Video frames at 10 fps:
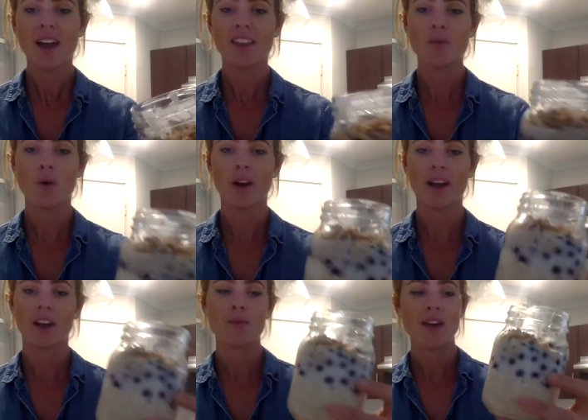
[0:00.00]
in the morning
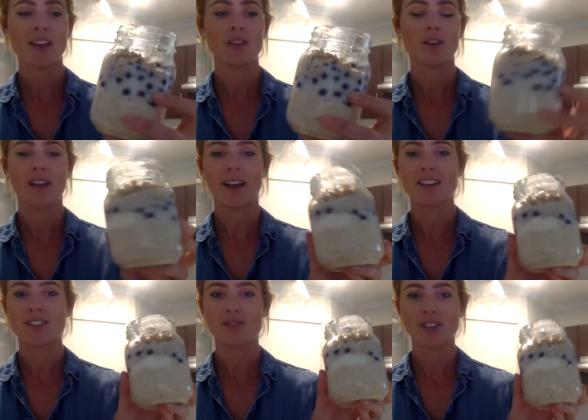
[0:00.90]
I'm going to make it look like
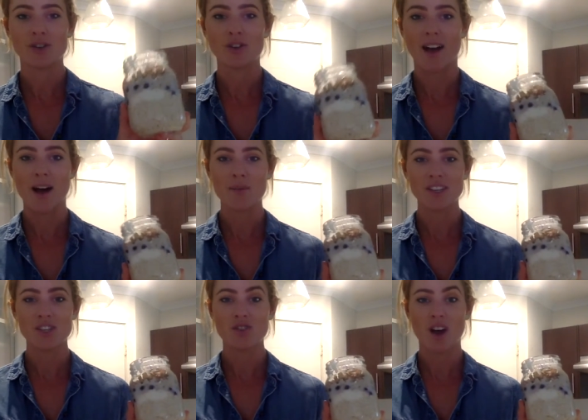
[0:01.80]
it's really good
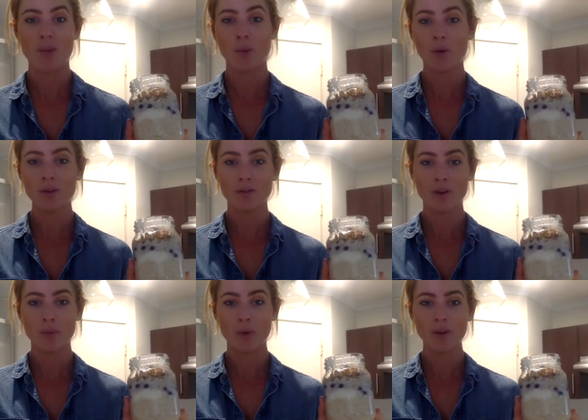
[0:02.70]
Instagram porn,
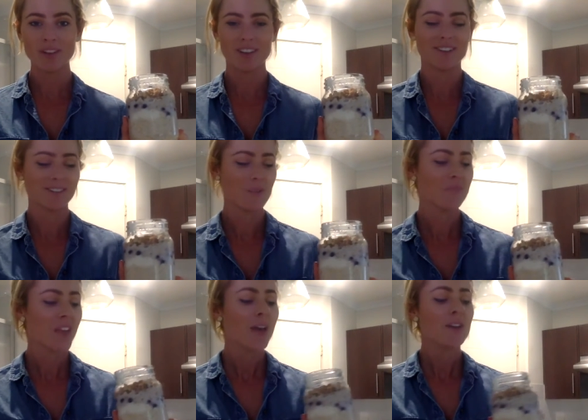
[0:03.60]
food porn.
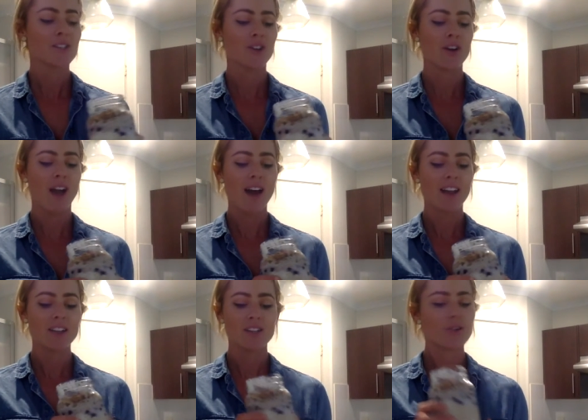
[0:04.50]
So adding
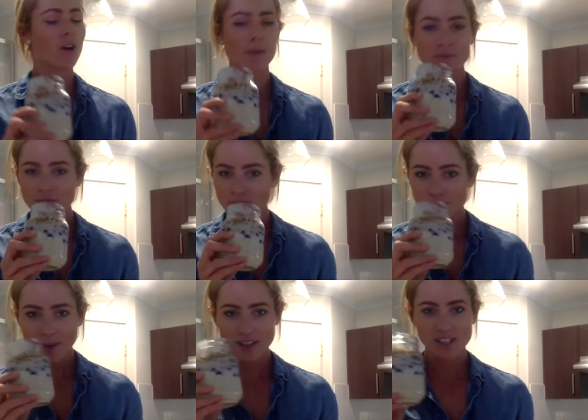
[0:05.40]
it to the top
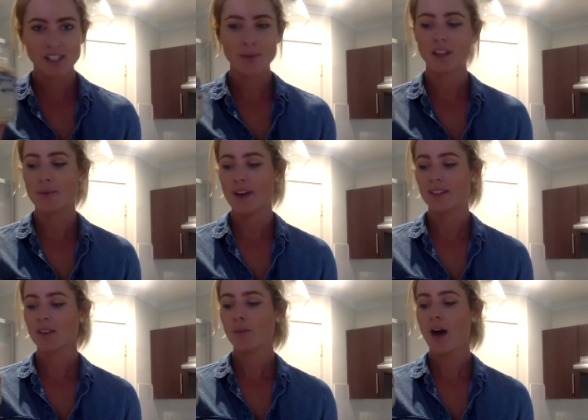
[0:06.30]
makes it smell
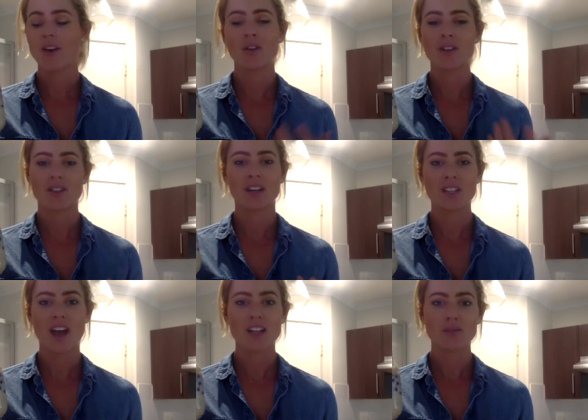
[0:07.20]
amazing, but I know it's going
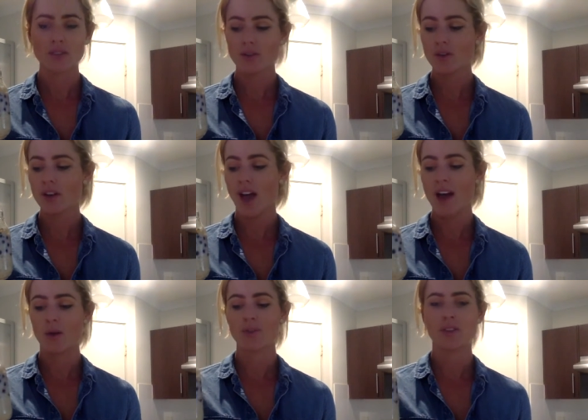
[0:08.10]
to taste really good
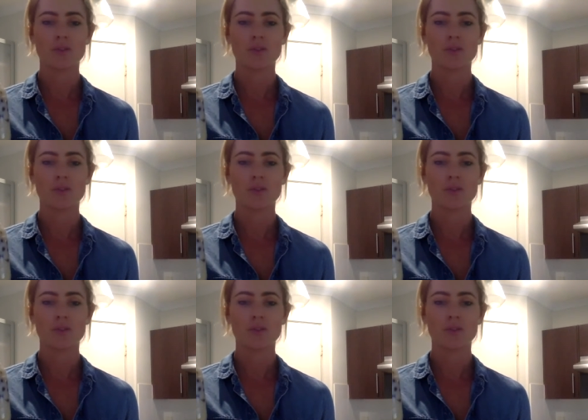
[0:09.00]
and also